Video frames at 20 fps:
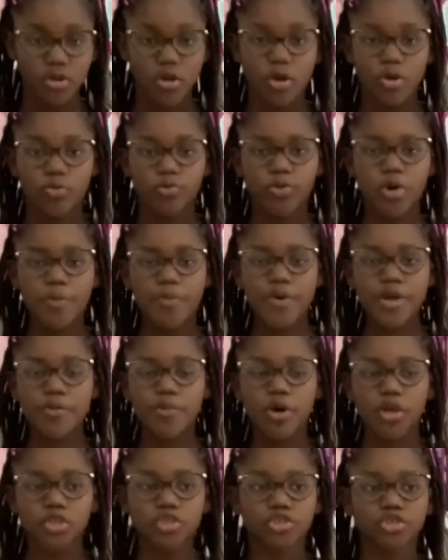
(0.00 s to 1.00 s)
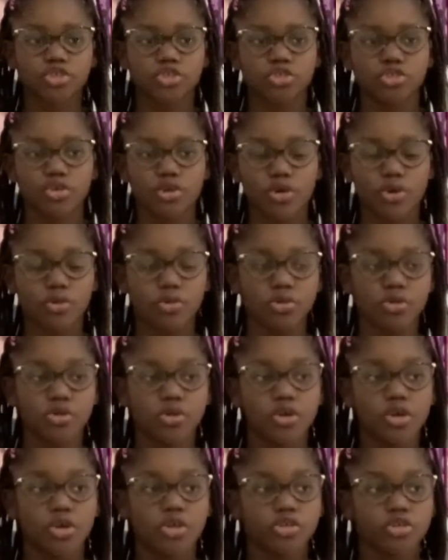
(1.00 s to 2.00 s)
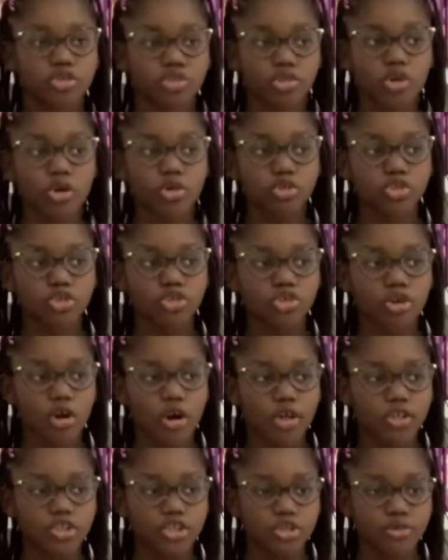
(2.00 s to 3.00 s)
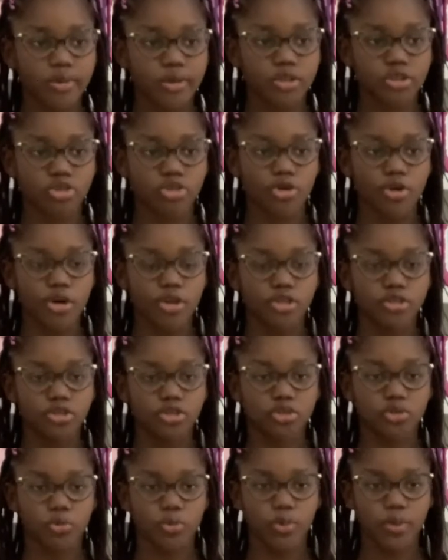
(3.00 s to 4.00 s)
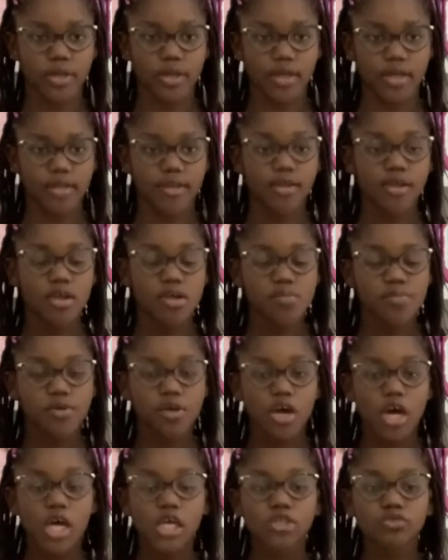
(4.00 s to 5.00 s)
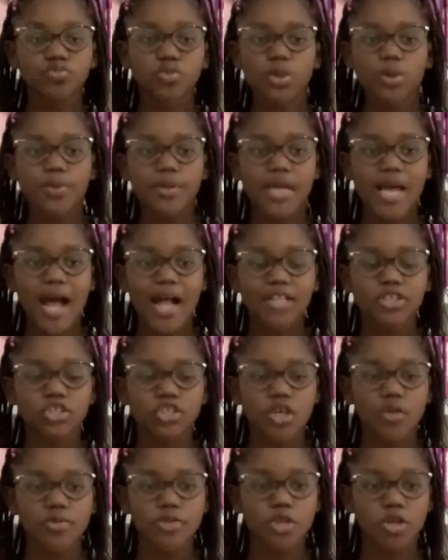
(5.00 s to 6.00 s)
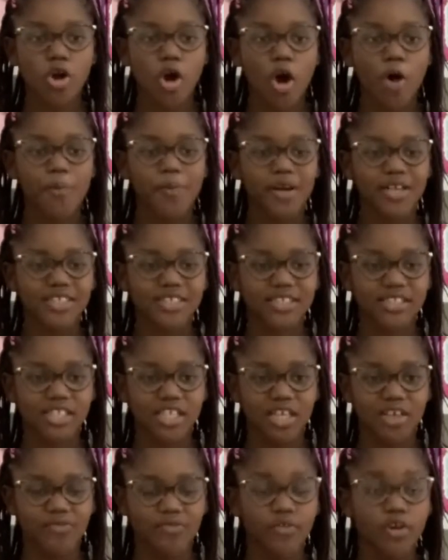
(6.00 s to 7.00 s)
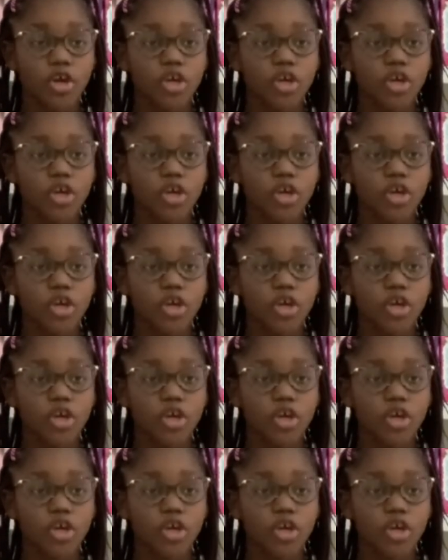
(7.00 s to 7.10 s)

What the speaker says: Ruby was so sure she was going to win because Ruby had something up her sleeve.